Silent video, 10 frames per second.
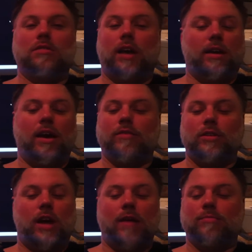like
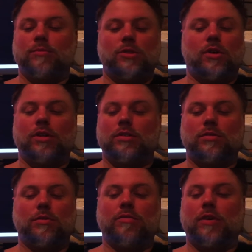every time. So it's
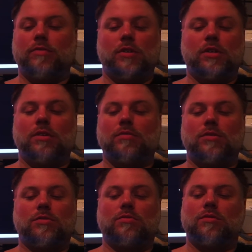350,
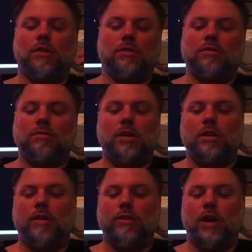just
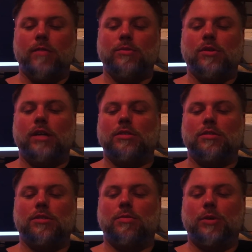hitting every time. So that's
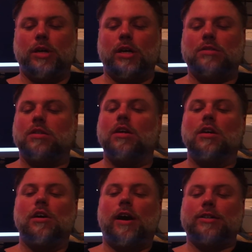your DPS.
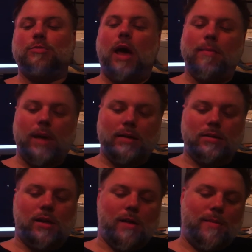I spam that
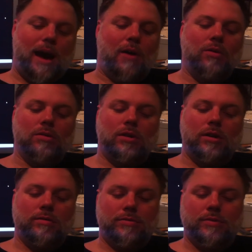till I'm out
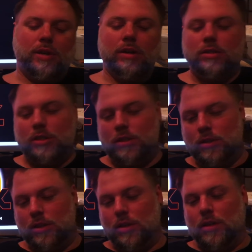of
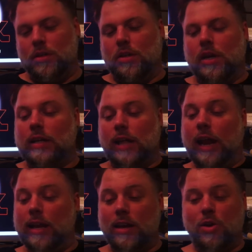energy, and
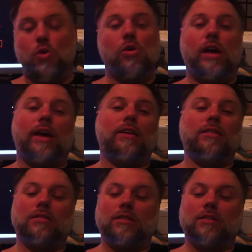then I hit Cool Head,